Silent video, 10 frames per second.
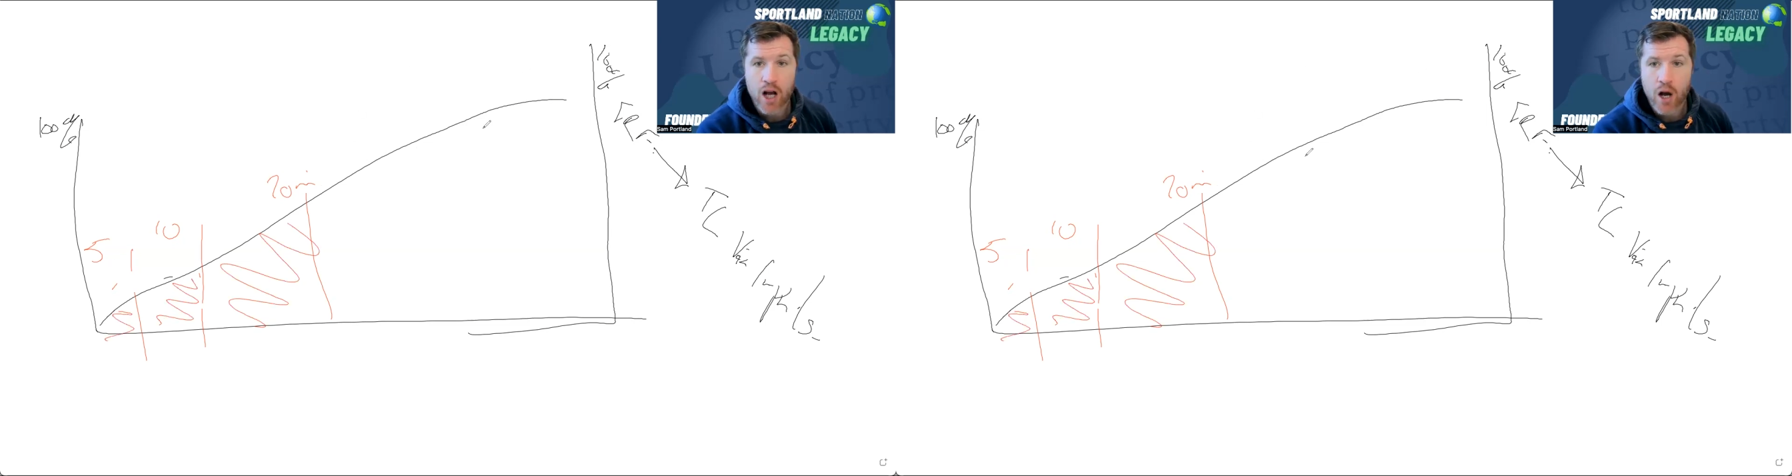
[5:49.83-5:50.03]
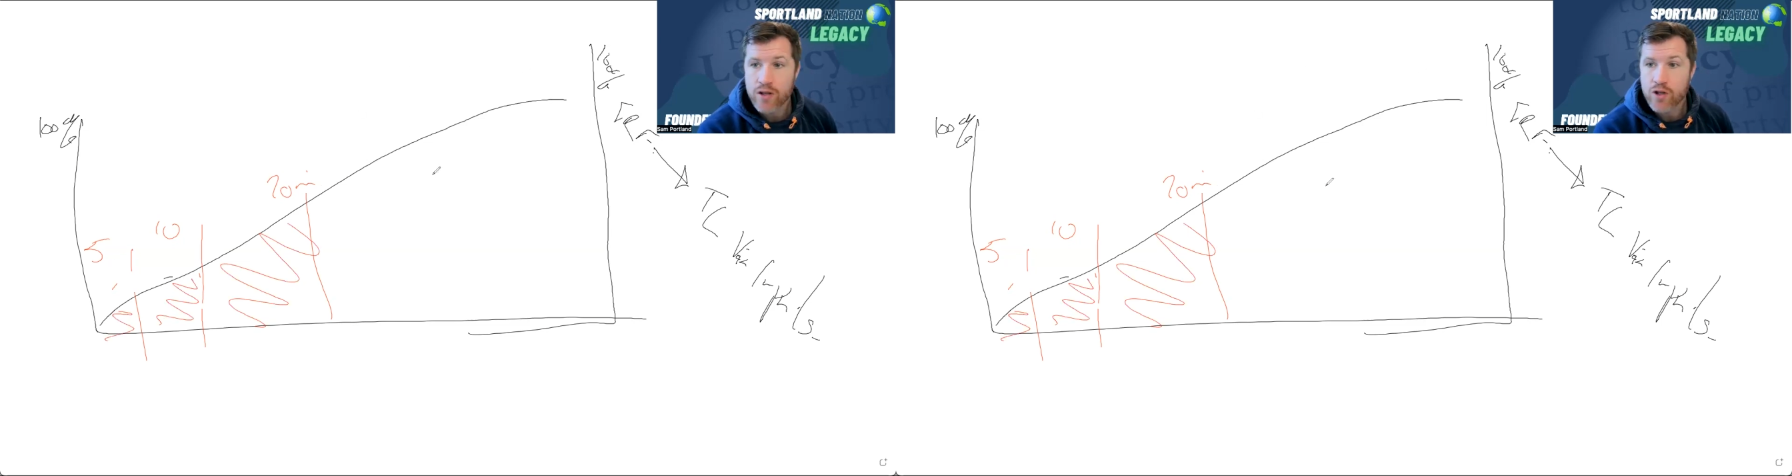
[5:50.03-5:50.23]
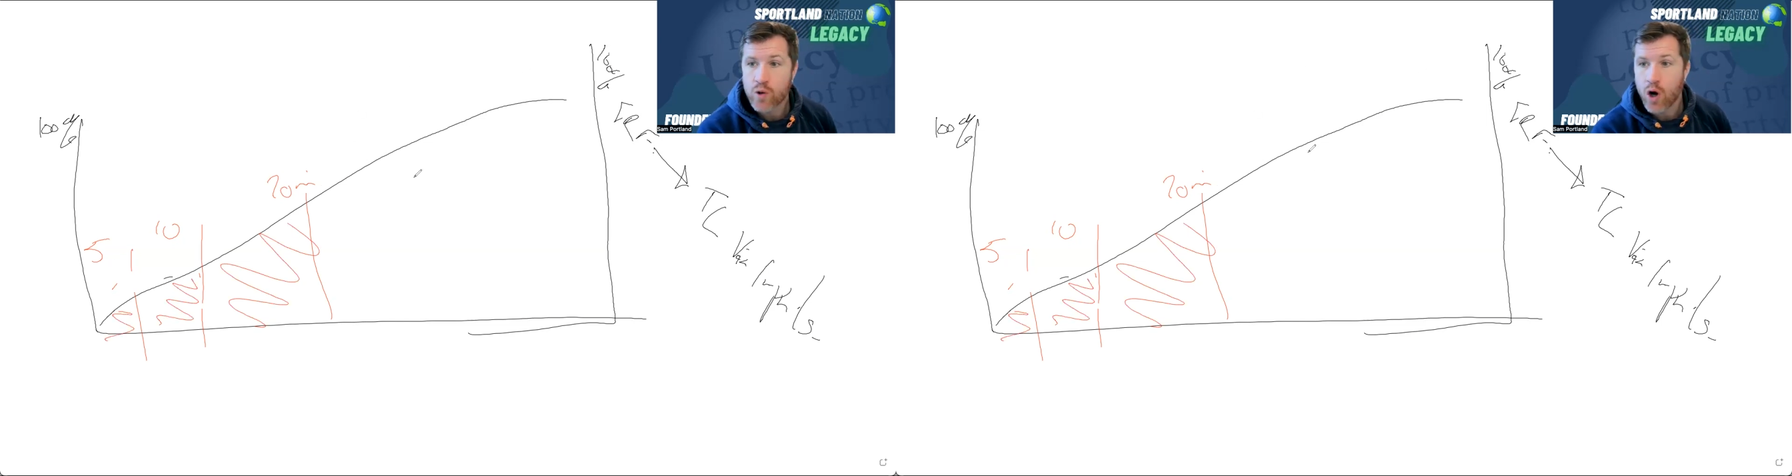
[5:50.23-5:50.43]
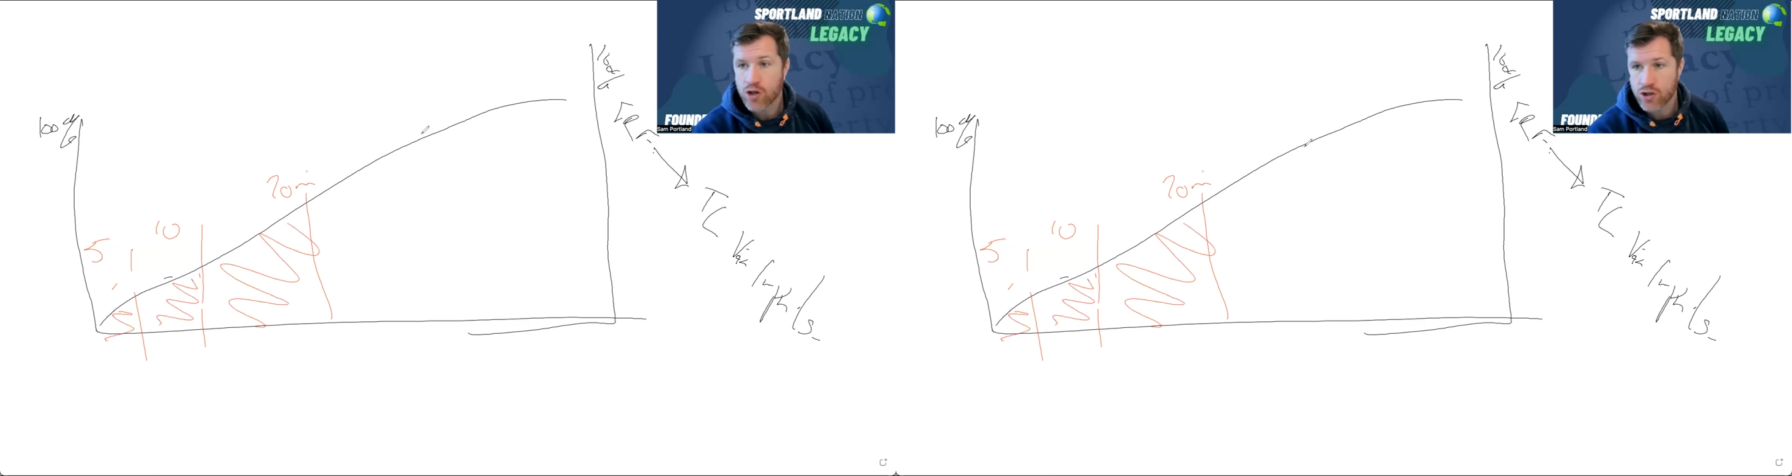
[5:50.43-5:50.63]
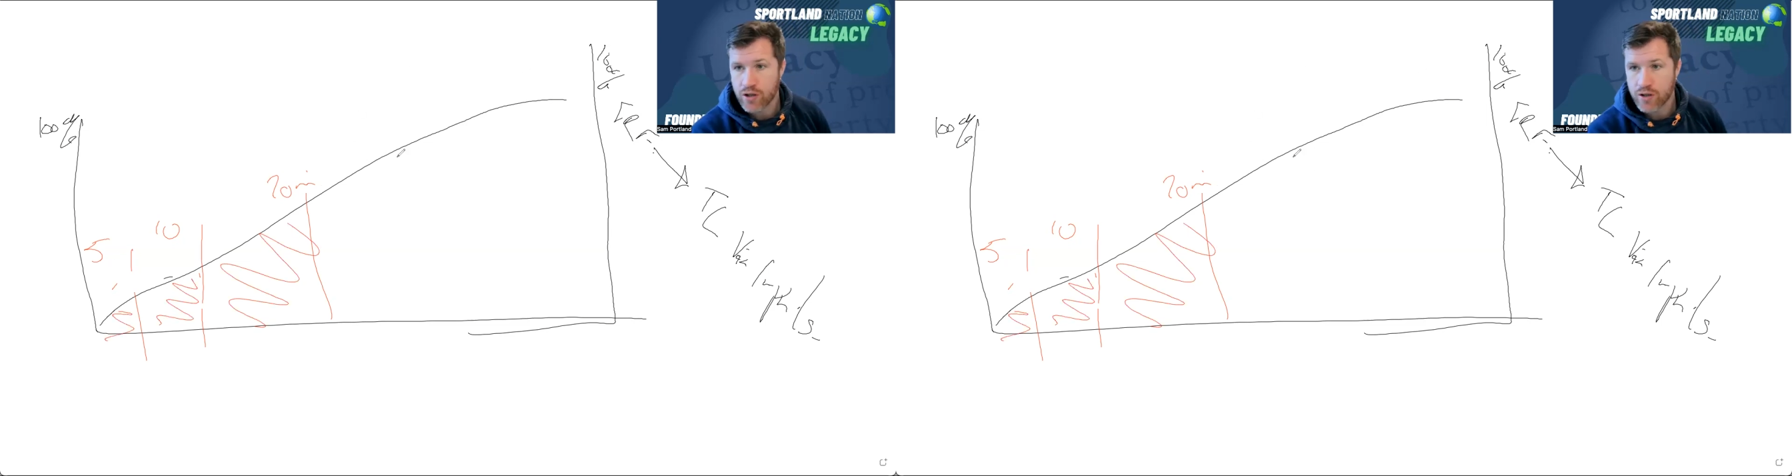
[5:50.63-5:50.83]
going to
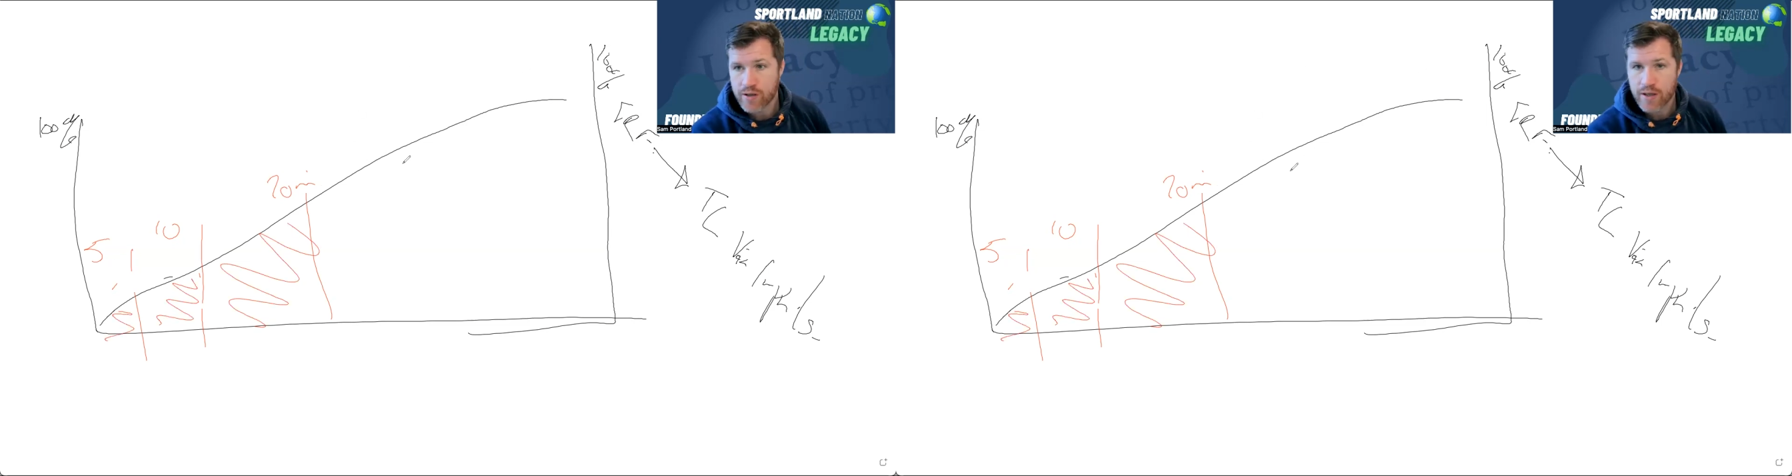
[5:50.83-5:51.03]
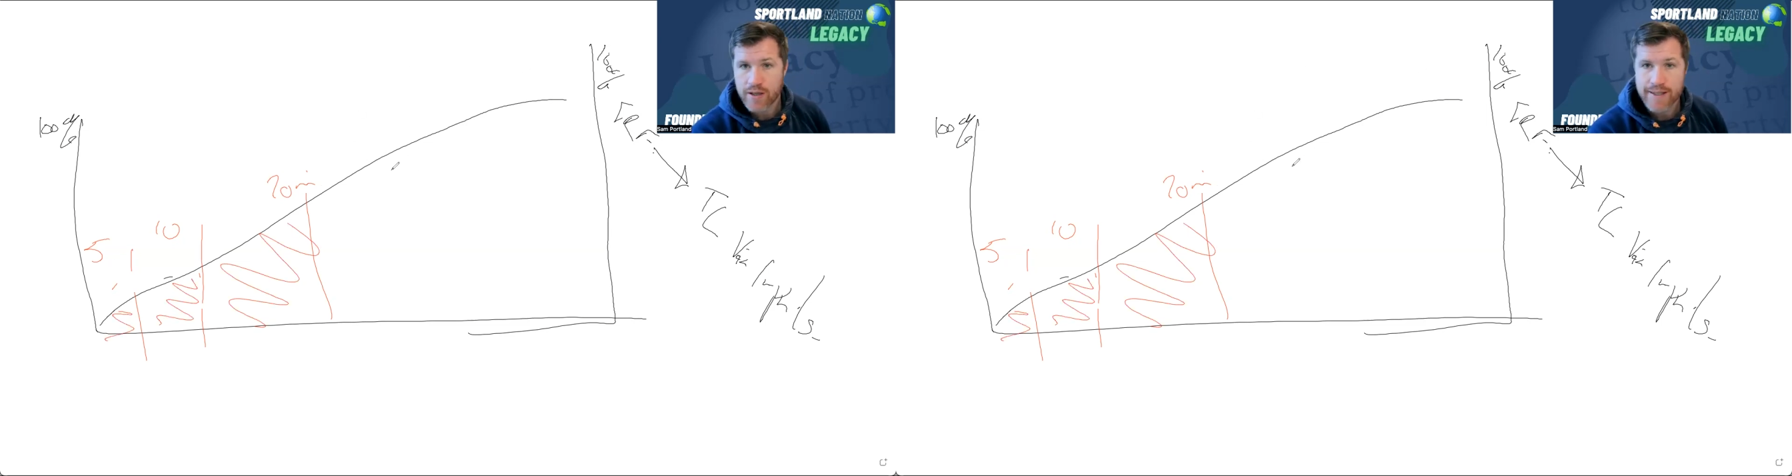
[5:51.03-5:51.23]
cost us